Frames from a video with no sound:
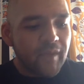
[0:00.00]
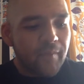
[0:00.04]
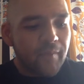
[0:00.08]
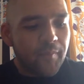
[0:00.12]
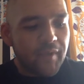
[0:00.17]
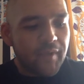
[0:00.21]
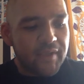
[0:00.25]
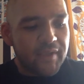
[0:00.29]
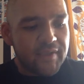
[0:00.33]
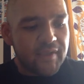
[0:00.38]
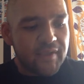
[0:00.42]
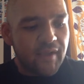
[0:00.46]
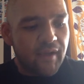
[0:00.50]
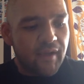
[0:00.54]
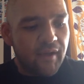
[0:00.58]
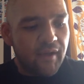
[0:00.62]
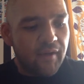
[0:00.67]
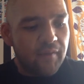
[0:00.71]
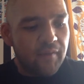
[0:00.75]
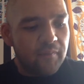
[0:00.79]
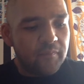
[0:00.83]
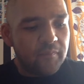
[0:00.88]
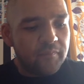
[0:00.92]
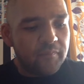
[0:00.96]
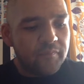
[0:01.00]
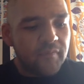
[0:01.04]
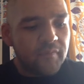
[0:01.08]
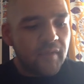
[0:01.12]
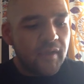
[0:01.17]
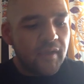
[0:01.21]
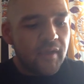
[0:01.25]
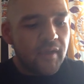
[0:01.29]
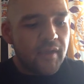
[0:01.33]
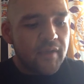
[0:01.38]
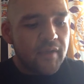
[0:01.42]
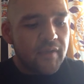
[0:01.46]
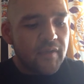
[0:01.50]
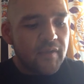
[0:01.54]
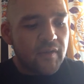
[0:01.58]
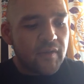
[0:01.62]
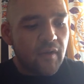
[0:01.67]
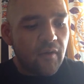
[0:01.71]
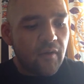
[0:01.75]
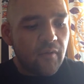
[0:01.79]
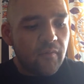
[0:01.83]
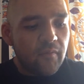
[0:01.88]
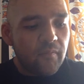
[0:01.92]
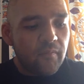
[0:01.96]
But
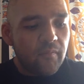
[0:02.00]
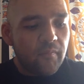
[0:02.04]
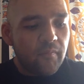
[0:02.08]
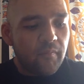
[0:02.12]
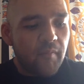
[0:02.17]
so